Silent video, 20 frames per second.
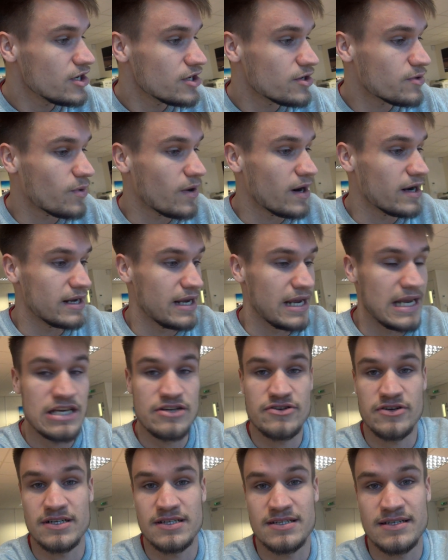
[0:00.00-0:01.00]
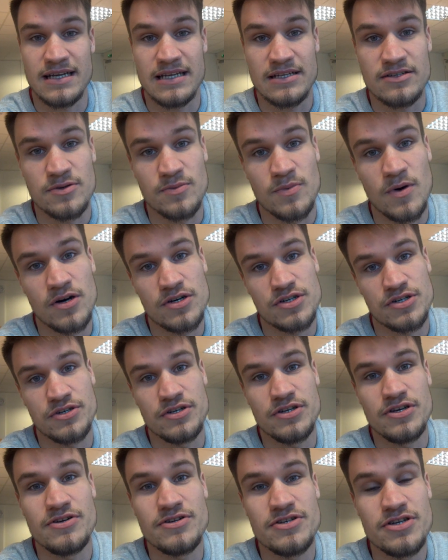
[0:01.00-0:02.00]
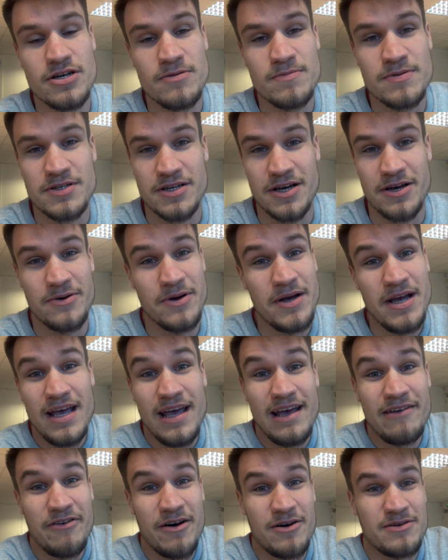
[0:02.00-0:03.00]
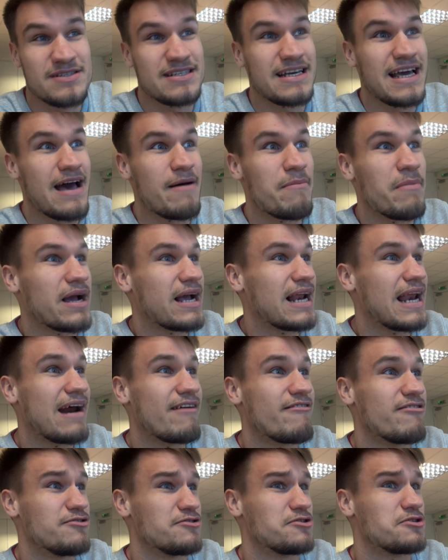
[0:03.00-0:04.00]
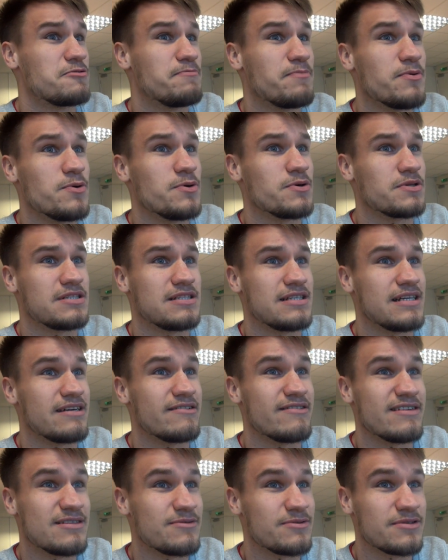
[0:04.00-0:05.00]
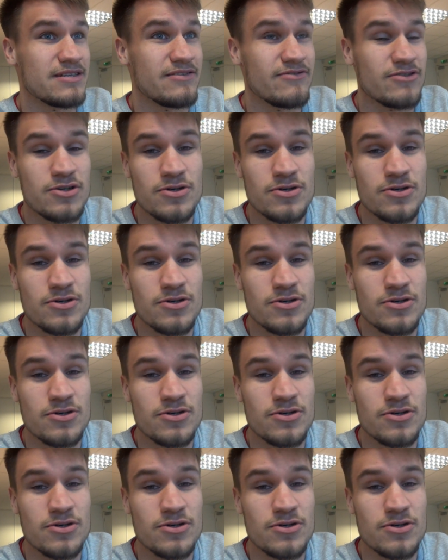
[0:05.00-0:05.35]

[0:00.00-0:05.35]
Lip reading: quite interesting to watch on YouTube. So if I was to get a McLaren Sports Series, it wasn't even